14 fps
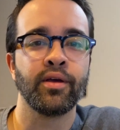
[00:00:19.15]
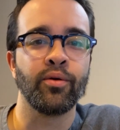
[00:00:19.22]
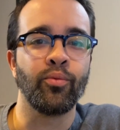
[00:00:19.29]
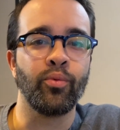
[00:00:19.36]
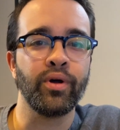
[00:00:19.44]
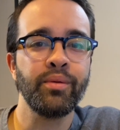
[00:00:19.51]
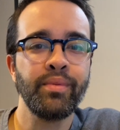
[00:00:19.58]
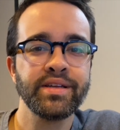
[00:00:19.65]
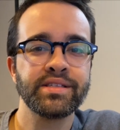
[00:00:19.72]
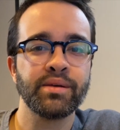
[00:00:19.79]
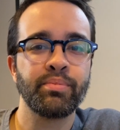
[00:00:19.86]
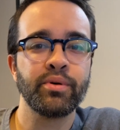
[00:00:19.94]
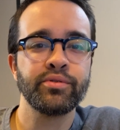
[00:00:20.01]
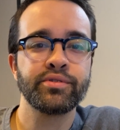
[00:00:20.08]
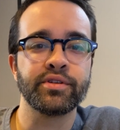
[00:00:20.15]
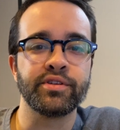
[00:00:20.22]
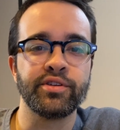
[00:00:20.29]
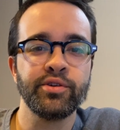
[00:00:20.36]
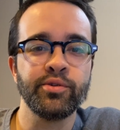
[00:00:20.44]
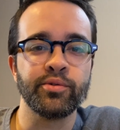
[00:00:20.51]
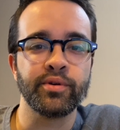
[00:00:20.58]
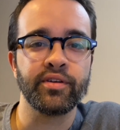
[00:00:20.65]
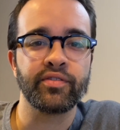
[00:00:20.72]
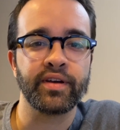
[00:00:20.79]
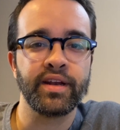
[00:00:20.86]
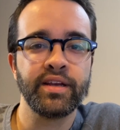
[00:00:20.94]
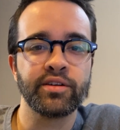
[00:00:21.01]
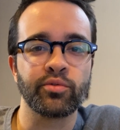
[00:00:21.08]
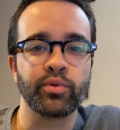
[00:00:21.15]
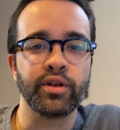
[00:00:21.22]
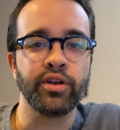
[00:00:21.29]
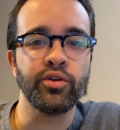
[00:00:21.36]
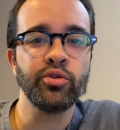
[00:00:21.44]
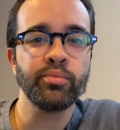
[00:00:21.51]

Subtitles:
what am I supposed to do if I need to renew